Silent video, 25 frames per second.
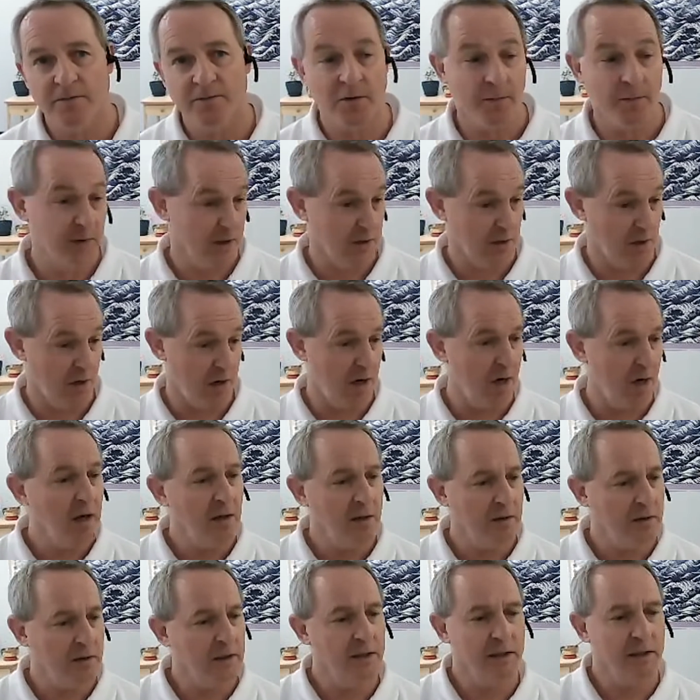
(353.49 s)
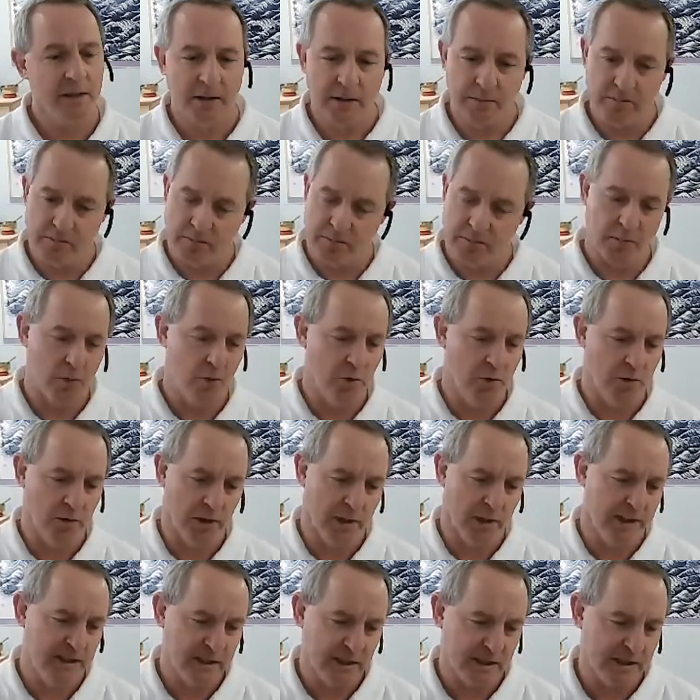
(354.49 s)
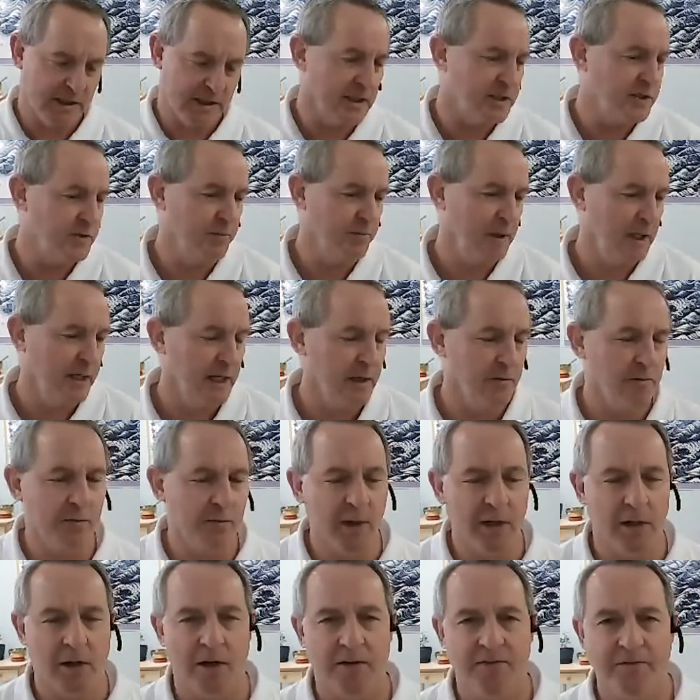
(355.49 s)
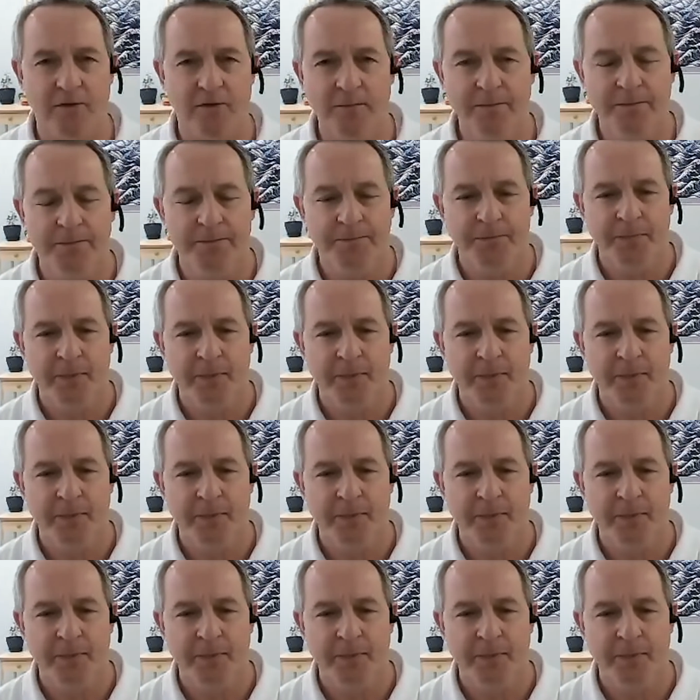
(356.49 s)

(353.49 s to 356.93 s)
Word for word: from the law in an orderly succession plan with my law firm.